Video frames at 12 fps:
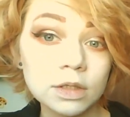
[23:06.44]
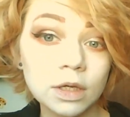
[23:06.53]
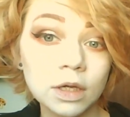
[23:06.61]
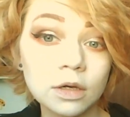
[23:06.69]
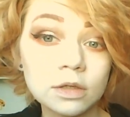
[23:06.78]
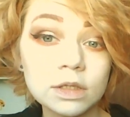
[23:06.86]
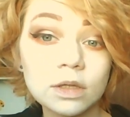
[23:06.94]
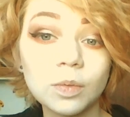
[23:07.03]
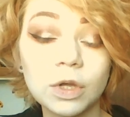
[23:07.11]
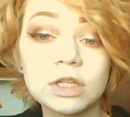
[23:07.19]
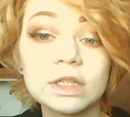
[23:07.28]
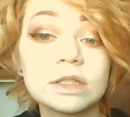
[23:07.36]
So here's the
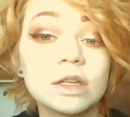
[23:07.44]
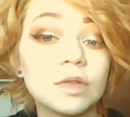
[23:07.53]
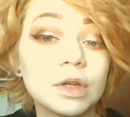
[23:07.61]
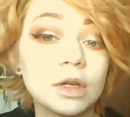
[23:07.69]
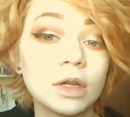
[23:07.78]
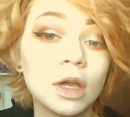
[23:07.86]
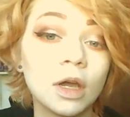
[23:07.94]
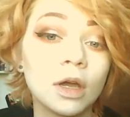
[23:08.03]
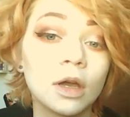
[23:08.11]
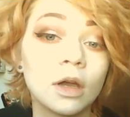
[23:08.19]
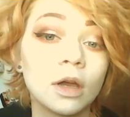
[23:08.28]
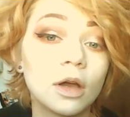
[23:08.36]
basis of it.
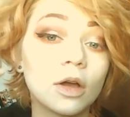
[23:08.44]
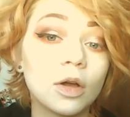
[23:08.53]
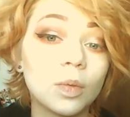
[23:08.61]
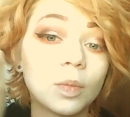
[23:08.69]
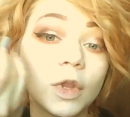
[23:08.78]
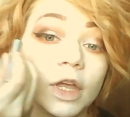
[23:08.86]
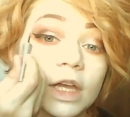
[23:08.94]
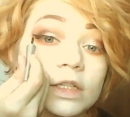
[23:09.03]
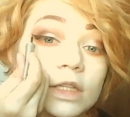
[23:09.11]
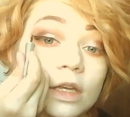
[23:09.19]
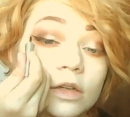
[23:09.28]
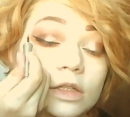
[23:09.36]
Like I
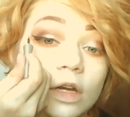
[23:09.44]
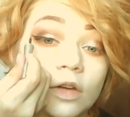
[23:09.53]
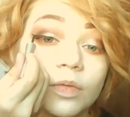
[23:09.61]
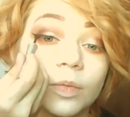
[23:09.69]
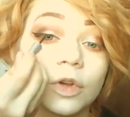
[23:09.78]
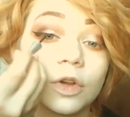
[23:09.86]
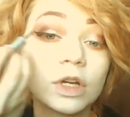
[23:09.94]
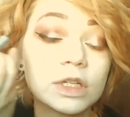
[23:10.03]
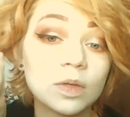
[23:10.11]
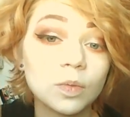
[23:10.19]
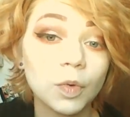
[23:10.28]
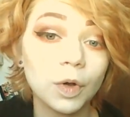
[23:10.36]
said, you start from the
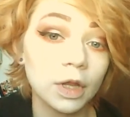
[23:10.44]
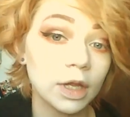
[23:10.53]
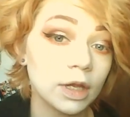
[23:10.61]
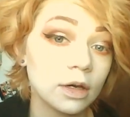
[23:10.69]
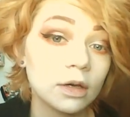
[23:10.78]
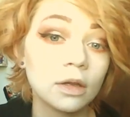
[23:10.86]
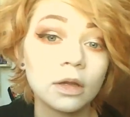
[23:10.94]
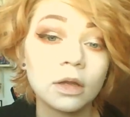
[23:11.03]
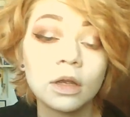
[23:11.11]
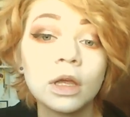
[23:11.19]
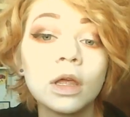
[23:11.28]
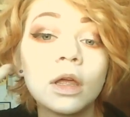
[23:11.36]
crease and pull in,
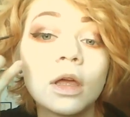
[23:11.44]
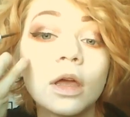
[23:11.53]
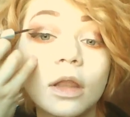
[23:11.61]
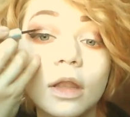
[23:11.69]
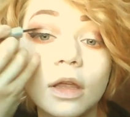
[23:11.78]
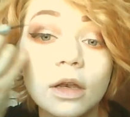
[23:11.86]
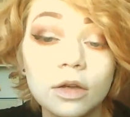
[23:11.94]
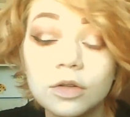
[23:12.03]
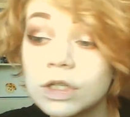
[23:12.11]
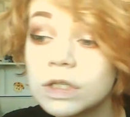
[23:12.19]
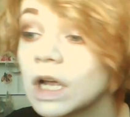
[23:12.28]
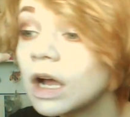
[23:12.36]
and then you
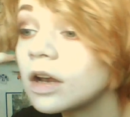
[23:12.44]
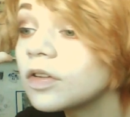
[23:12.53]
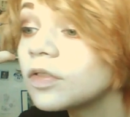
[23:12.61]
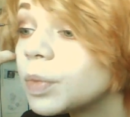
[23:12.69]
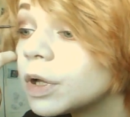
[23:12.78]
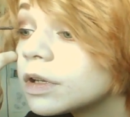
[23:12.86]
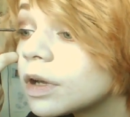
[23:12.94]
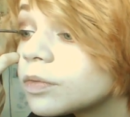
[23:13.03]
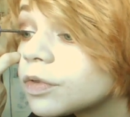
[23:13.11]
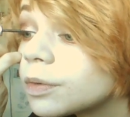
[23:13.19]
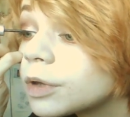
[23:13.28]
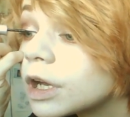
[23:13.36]
just kind of build up
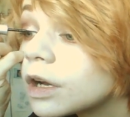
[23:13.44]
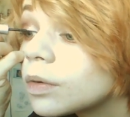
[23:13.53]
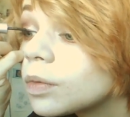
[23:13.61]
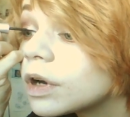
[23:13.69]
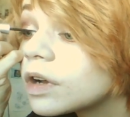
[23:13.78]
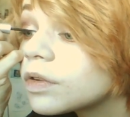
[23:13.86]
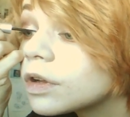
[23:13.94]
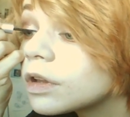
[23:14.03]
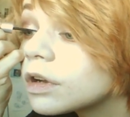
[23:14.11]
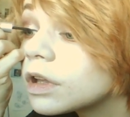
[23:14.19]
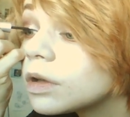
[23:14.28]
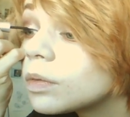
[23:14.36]
from there, whatever
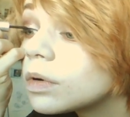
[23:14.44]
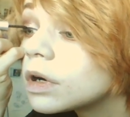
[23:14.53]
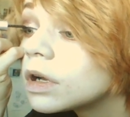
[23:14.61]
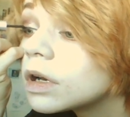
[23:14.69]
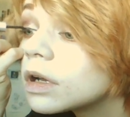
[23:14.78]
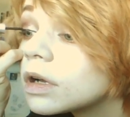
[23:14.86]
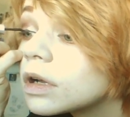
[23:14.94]
look you want.